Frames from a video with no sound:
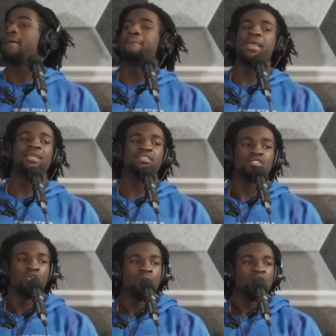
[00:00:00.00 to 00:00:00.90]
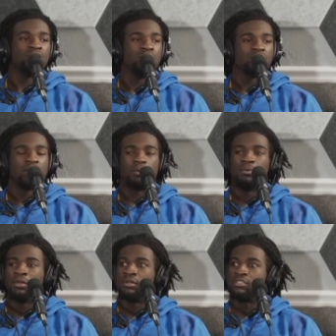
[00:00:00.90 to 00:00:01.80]
making so much noise. We're like,
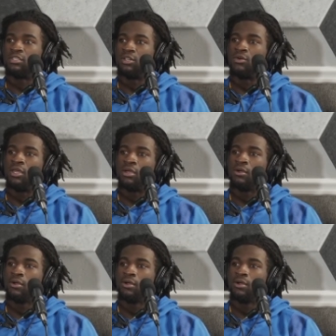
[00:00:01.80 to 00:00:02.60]
bro, they're still here.